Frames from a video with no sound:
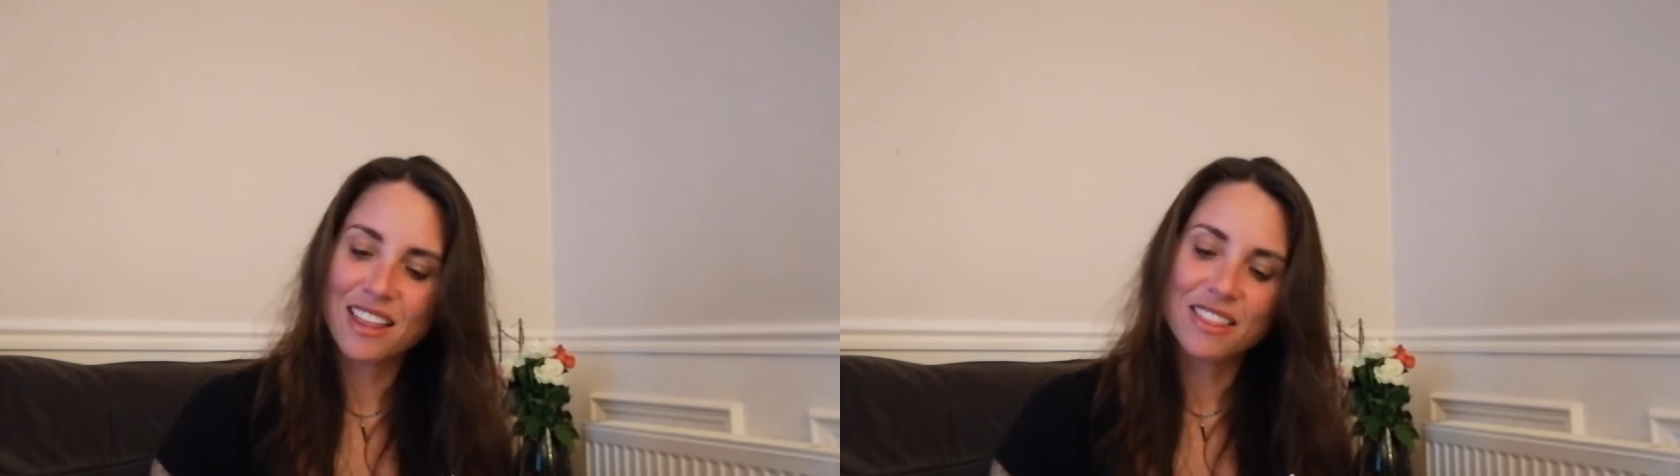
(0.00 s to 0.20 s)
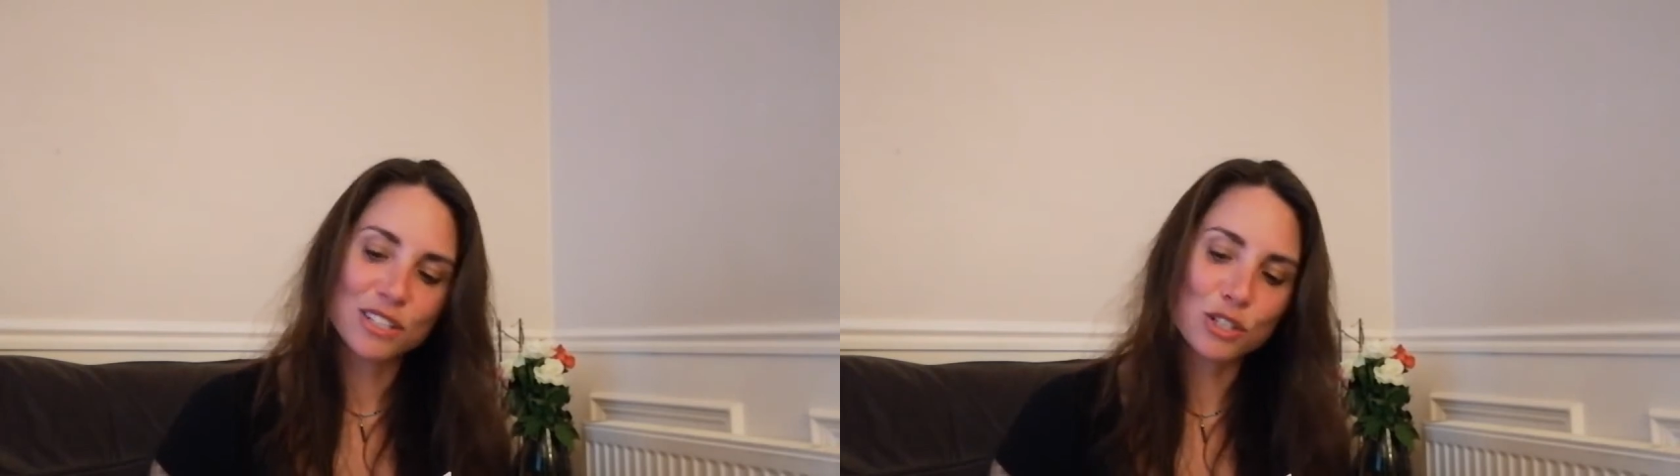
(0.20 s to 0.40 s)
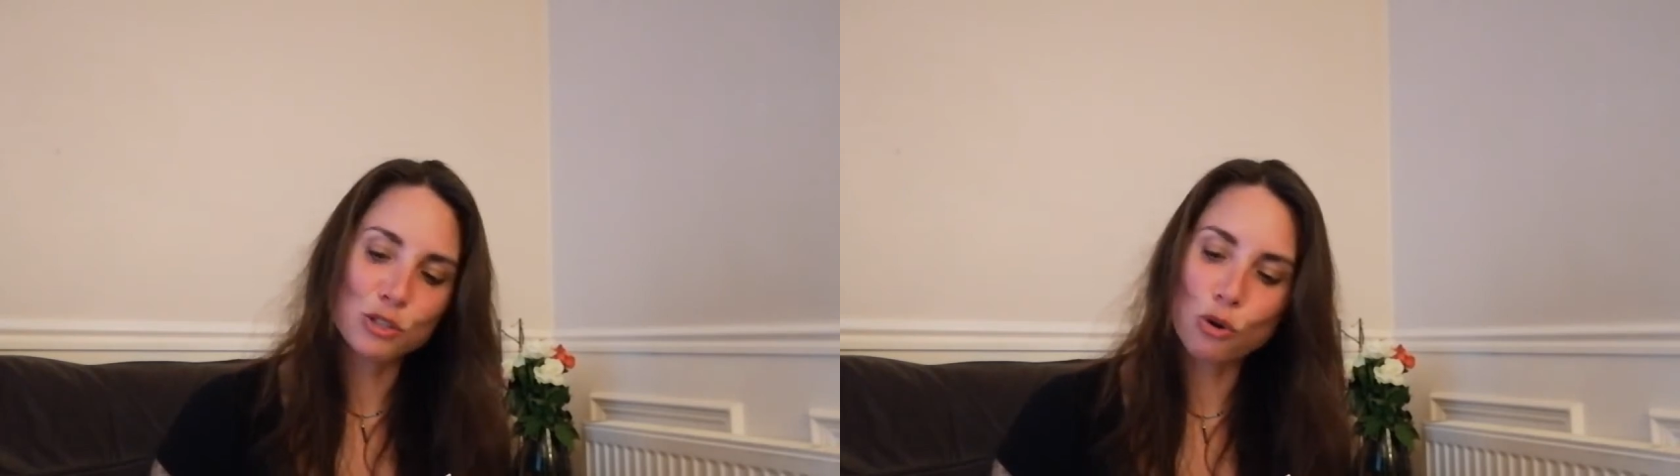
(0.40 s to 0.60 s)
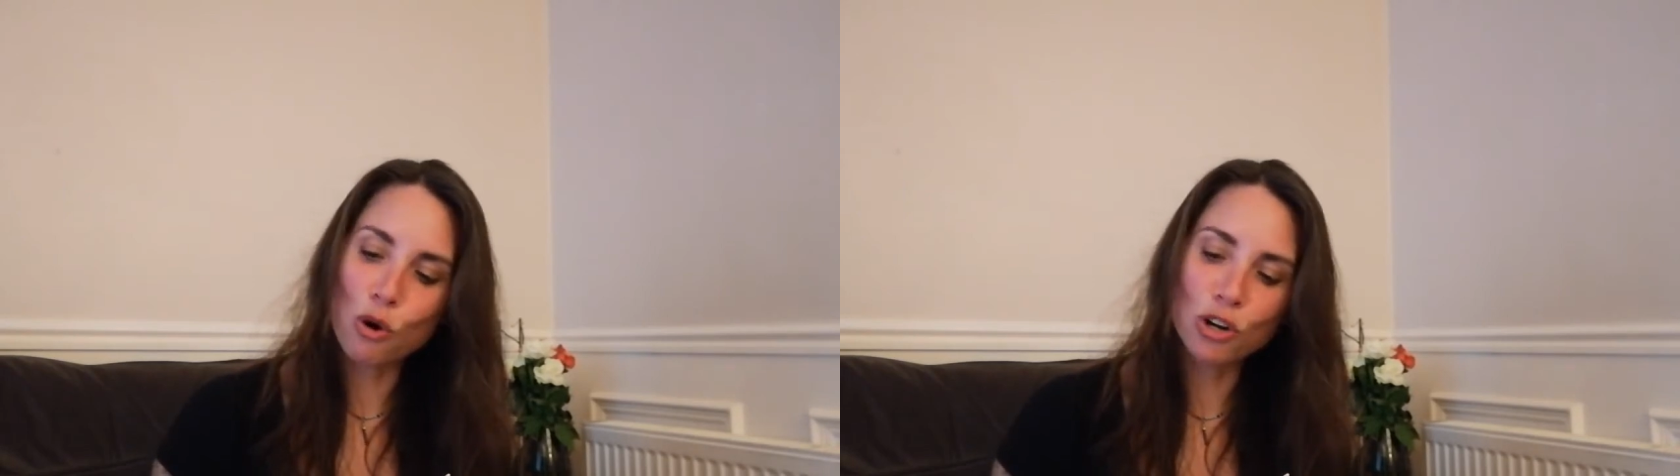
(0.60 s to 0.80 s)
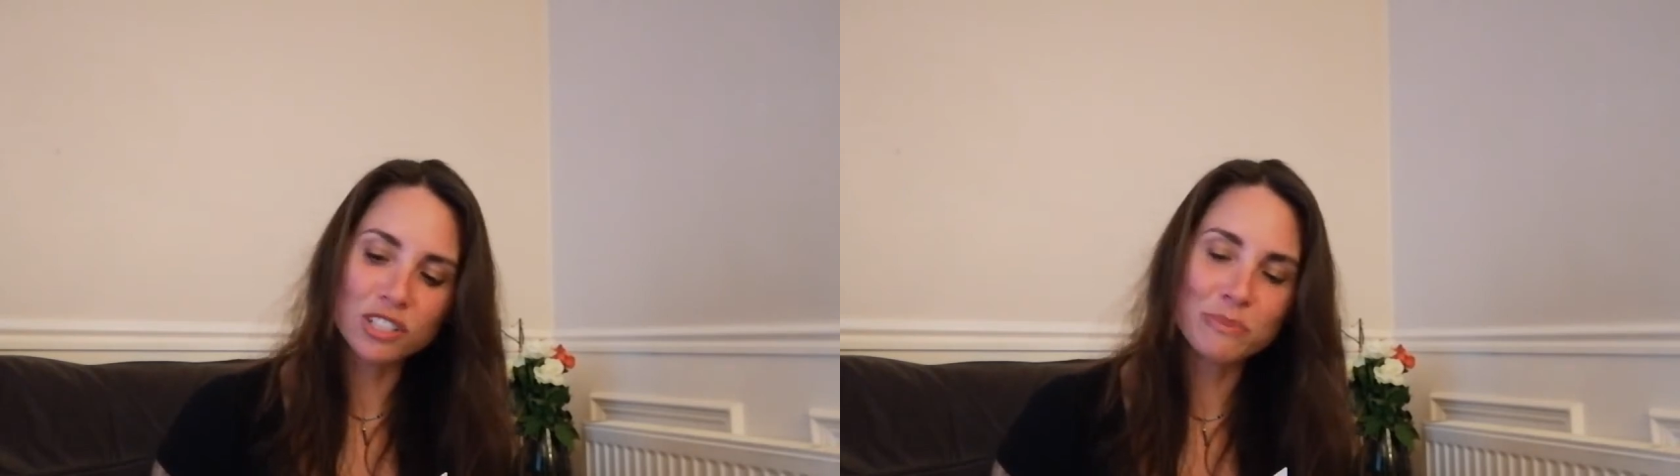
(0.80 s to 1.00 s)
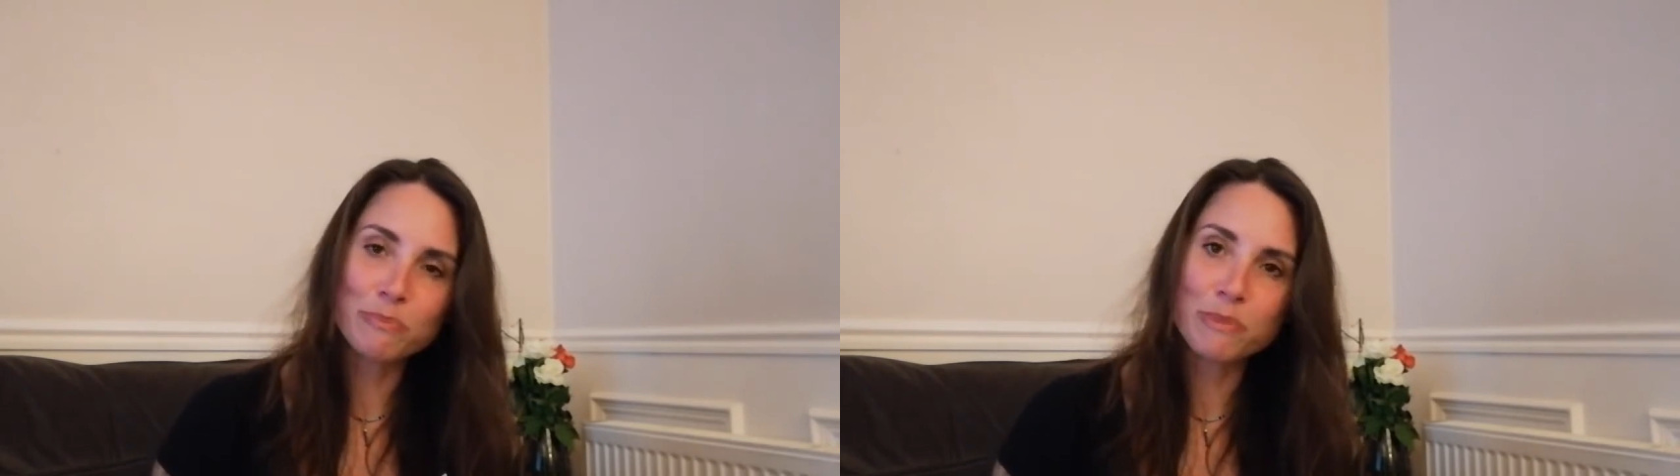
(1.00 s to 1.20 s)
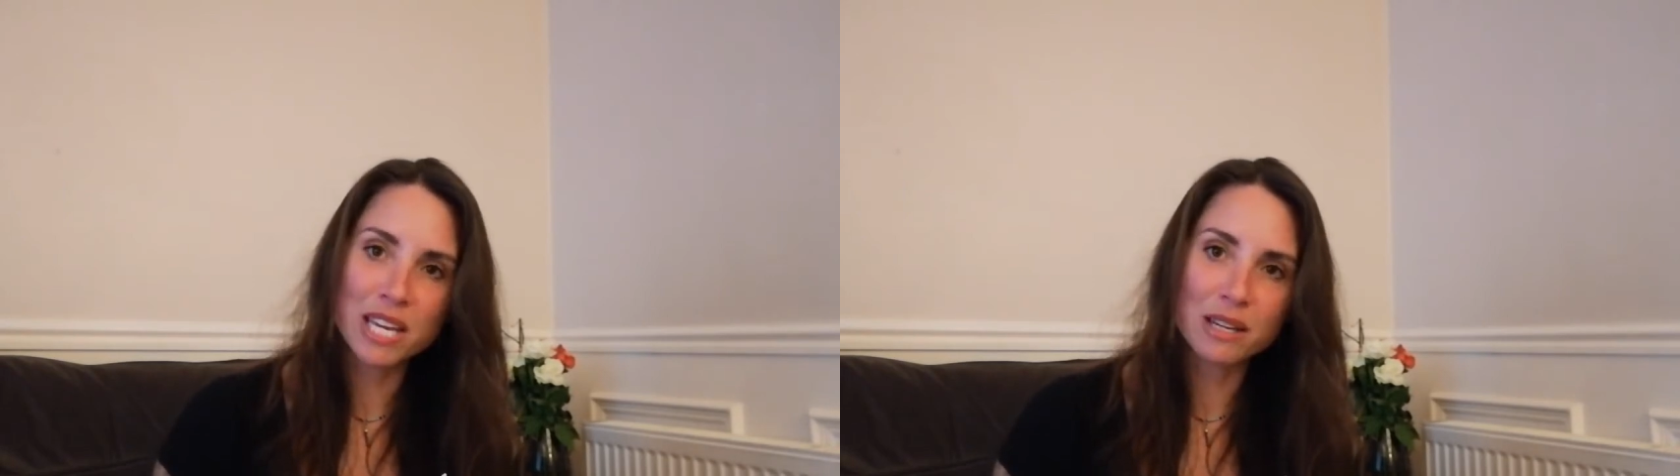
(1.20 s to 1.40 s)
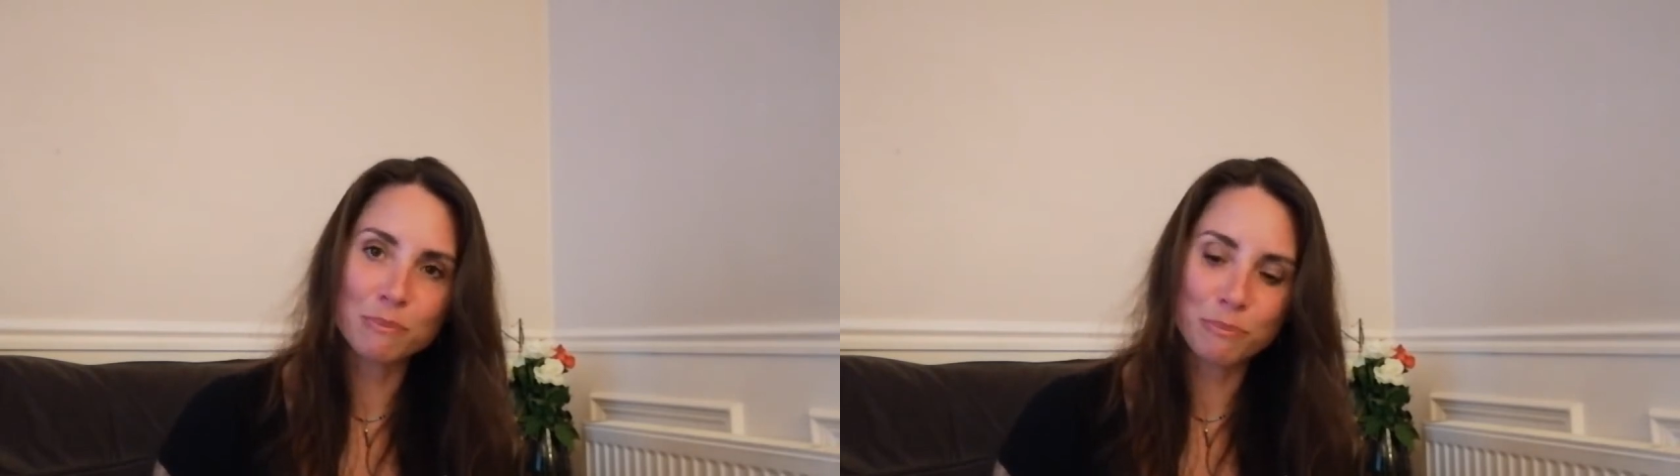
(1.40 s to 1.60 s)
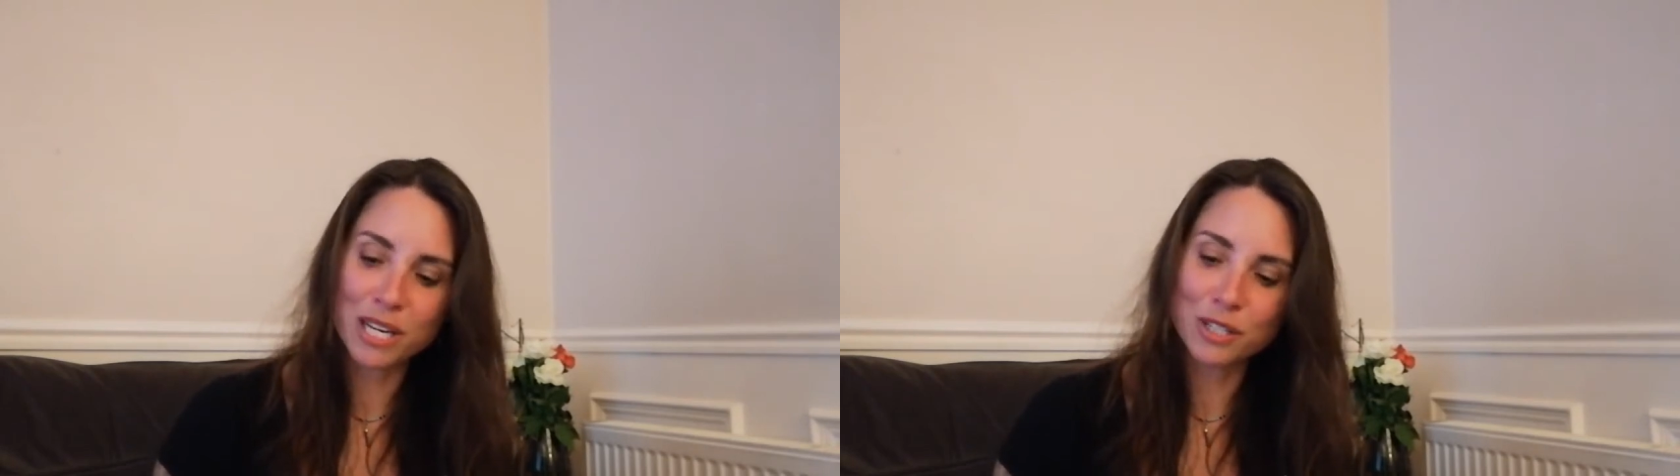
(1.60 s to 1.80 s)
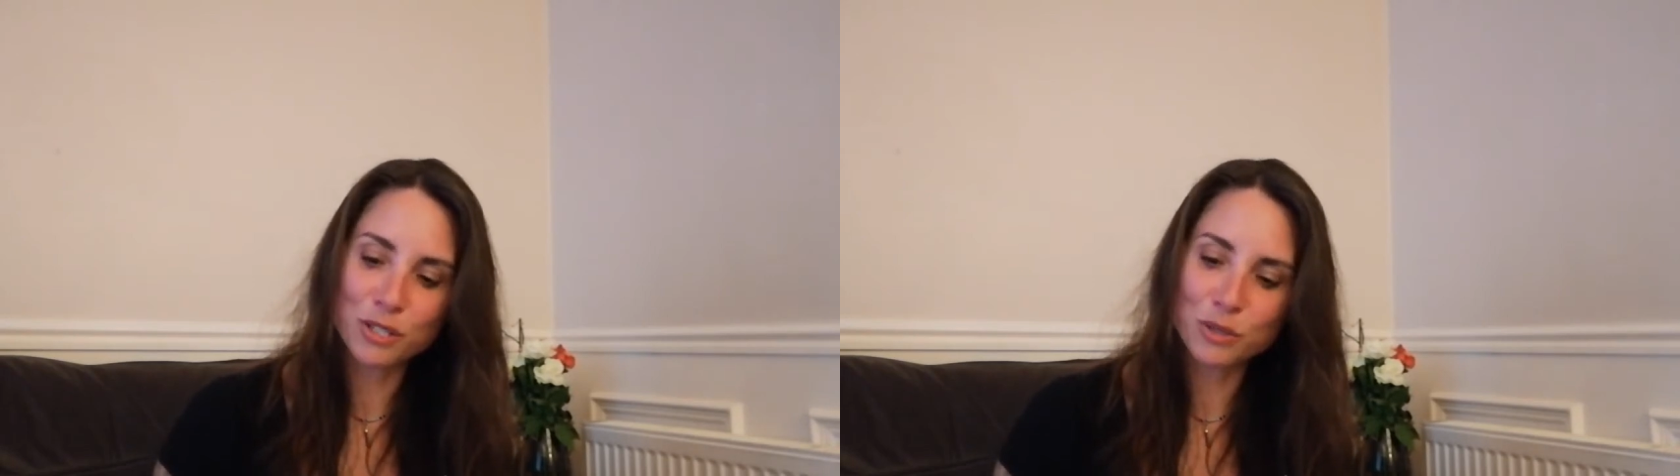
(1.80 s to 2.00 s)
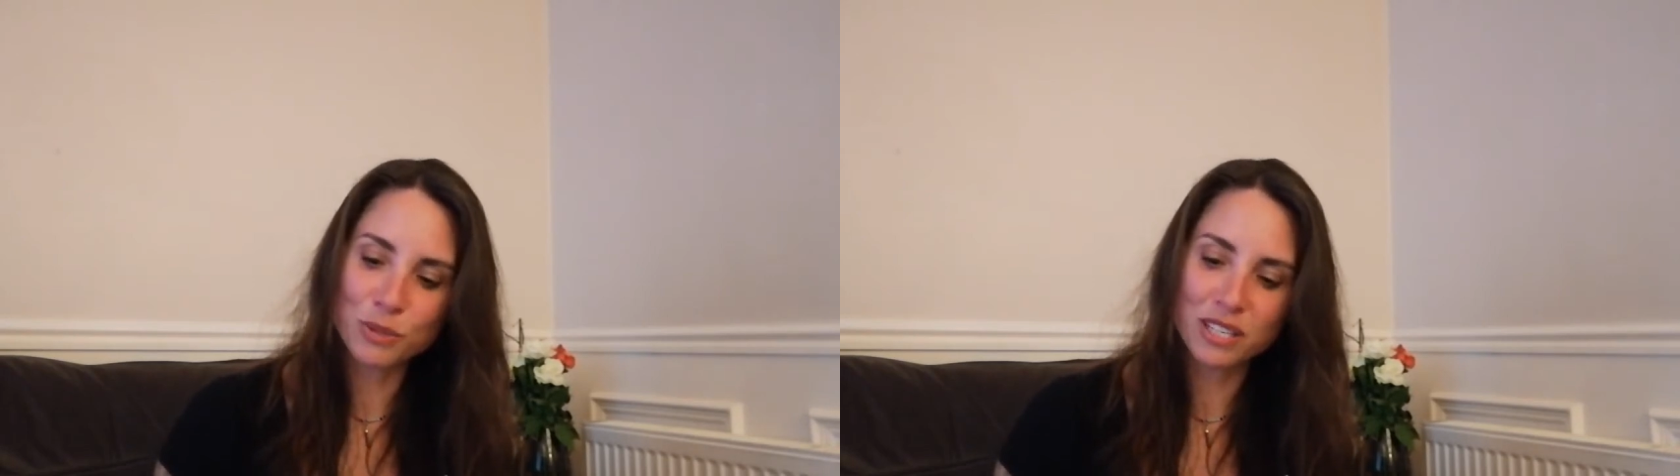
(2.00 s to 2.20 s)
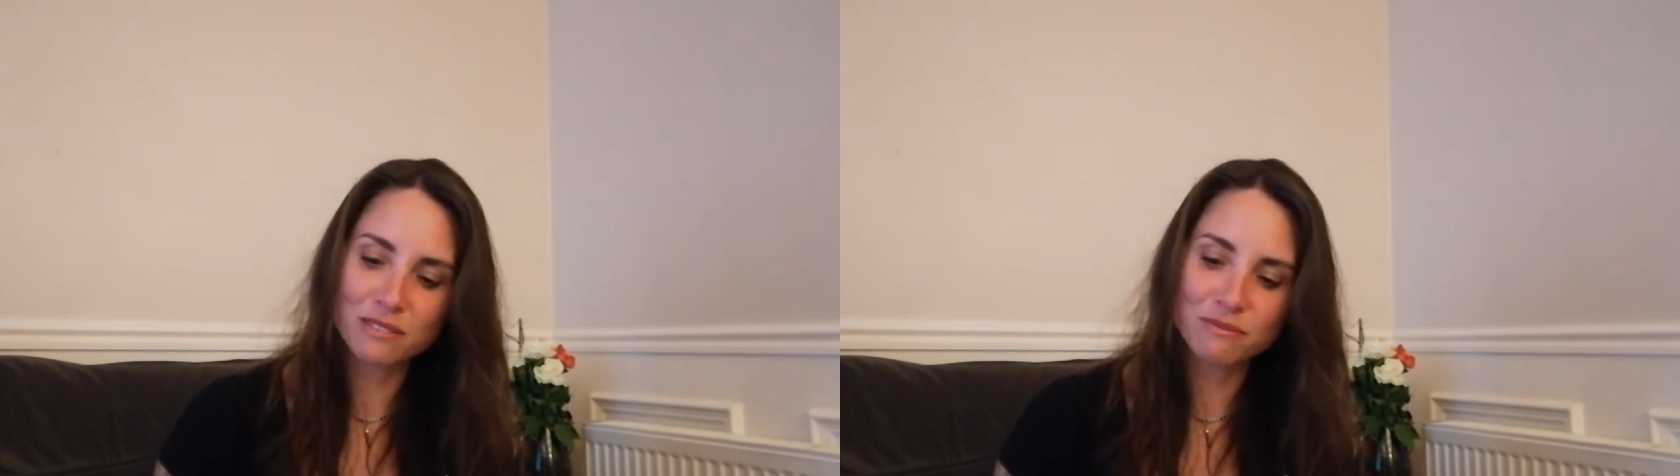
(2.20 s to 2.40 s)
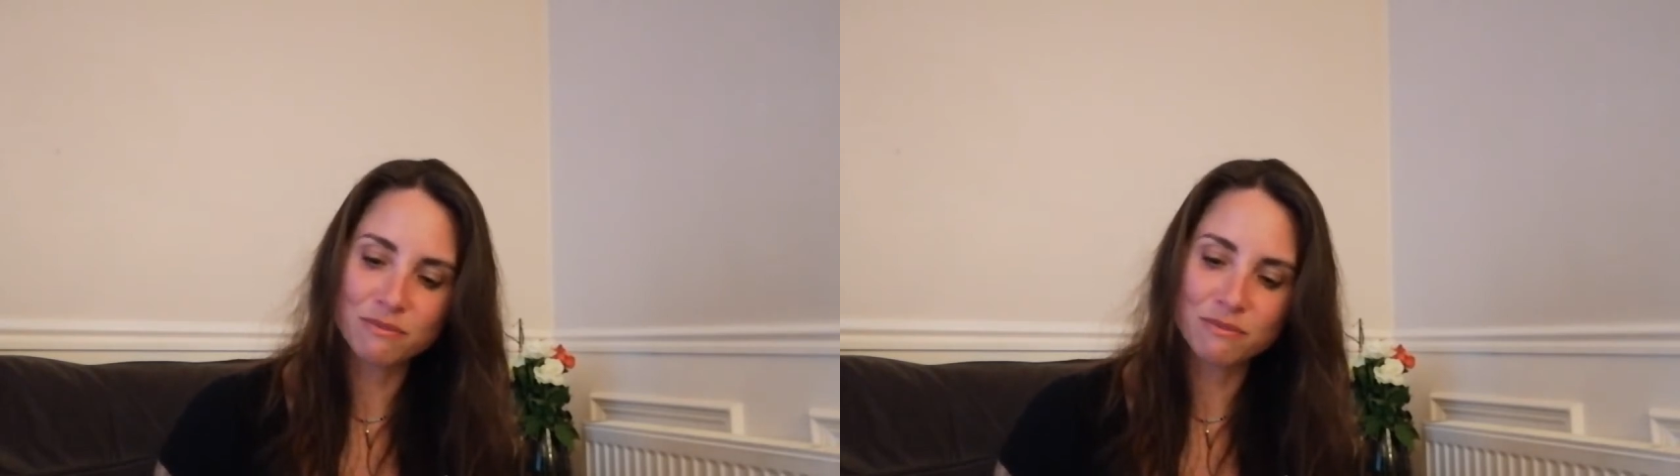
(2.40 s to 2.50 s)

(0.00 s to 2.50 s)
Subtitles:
There's nocht mair bittersweet